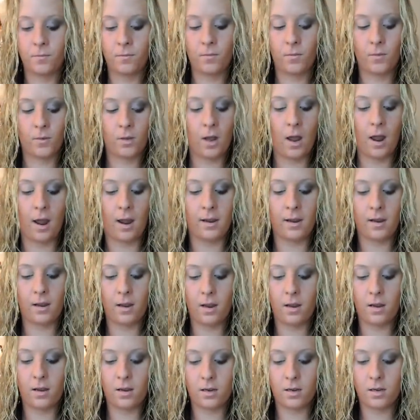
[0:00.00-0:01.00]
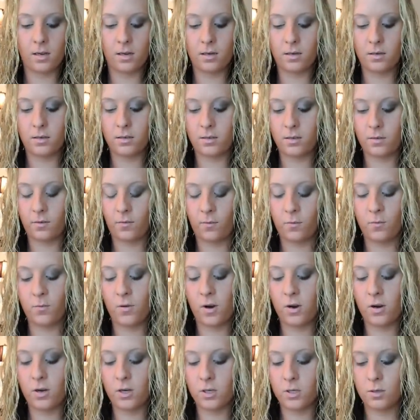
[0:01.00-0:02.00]
Okay, and
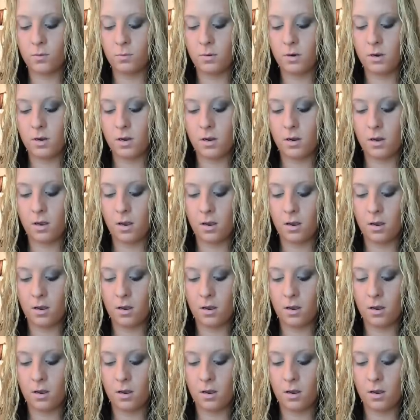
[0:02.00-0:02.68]
first we'll